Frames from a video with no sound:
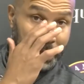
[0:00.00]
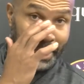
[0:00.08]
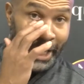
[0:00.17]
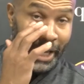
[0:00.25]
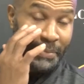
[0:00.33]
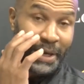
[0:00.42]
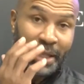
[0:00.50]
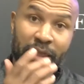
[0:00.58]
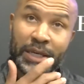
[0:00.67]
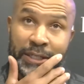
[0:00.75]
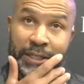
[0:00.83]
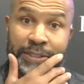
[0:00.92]
mean, I
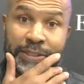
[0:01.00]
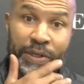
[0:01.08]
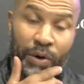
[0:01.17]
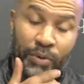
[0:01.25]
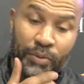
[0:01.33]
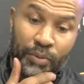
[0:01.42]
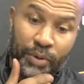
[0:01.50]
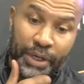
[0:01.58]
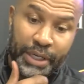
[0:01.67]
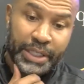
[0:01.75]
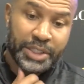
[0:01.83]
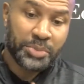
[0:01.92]
think it's, you know,
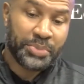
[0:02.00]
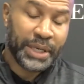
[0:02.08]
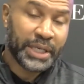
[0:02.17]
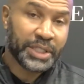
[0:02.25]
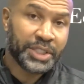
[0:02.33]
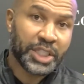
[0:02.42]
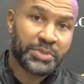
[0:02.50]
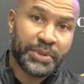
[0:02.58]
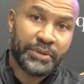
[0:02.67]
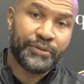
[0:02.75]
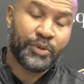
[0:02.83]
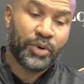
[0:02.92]
it's a big
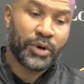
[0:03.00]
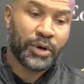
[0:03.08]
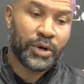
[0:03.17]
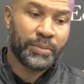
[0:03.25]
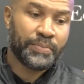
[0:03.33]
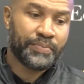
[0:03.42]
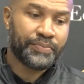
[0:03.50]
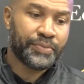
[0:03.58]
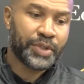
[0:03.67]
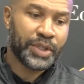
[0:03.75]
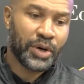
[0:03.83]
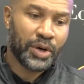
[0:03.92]
adjustment for,
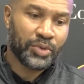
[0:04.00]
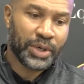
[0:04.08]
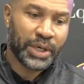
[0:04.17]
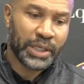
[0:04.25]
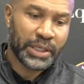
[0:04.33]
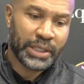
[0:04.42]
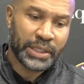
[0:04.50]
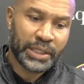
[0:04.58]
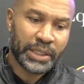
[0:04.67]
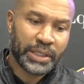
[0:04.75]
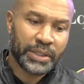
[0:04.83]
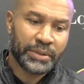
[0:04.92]
you know, Arella
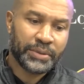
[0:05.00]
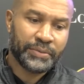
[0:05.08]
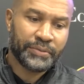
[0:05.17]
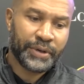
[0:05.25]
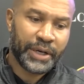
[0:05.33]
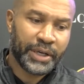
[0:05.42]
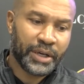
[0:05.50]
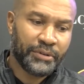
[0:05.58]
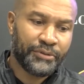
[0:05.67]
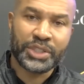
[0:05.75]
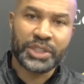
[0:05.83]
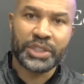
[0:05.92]
in a very
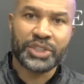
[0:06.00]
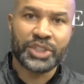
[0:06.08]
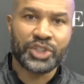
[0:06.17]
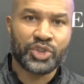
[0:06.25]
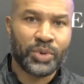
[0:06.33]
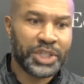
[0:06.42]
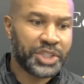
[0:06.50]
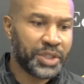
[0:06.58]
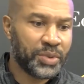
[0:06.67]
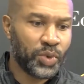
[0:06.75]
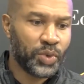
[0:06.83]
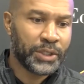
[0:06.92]
unfortunate
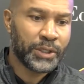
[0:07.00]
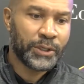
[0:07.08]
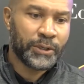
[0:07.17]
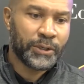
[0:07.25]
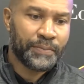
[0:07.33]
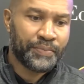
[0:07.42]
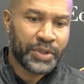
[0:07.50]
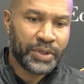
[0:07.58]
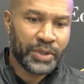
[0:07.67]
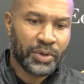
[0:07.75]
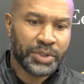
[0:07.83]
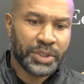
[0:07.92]
situation with, you
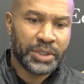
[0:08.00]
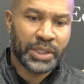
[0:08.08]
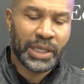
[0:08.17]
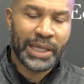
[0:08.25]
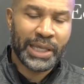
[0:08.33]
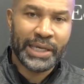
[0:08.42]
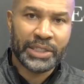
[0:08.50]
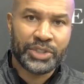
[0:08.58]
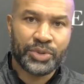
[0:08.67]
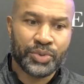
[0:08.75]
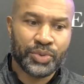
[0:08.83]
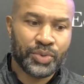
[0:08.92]
know, the delay
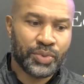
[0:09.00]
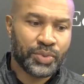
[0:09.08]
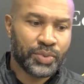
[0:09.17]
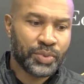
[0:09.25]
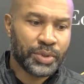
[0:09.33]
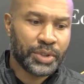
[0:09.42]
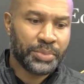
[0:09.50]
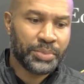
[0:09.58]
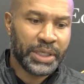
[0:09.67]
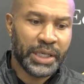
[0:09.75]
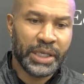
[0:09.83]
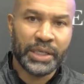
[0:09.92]
to the
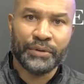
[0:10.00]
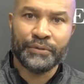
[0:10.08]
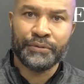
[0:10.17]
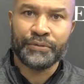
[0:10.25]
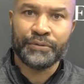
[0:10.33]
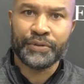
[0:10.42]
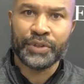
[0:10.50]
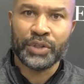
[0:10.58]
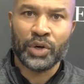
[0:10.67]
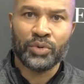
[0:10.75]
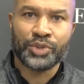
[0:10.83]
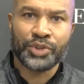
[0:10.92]
beginning of, you
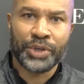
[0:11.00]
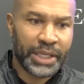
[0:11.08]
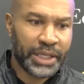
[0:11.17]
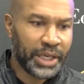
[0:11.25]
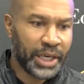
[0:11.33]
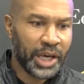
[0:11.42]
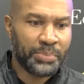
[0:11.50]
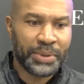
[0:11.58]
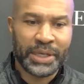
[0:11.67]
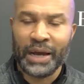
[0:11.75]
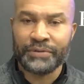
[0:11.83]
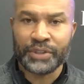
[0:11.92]
know, training camp
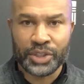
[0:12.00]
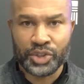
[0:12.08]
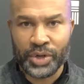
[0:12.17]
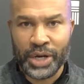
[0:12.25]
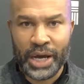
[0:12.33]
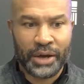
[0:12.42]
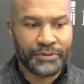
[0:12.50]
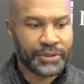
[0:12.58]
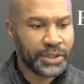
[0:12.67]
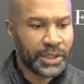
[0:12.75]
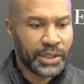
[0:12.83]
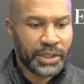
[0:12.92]
and after the draft
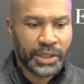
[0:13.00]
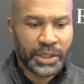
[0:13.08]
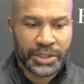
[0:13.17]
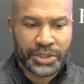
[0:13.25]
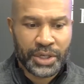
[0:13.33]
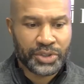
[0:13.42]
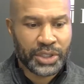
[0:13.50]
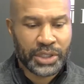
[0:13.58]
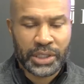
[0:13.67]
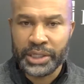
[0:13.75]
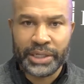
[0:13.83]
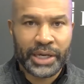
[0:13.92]
in terms of
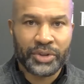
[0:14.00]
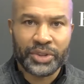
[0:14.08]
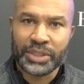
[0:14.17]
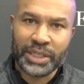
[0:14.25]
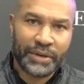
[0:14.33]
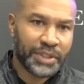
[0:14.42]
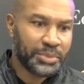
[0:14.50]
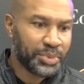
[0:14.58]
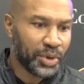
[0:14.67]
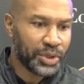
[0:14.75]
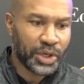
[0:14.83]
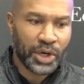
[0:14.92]
clearing health and safety
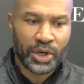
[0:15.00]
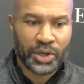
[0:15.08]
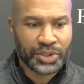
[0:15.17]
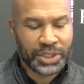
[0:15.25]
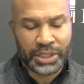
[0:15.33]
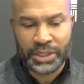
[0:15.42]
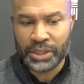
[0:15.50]
protocols and,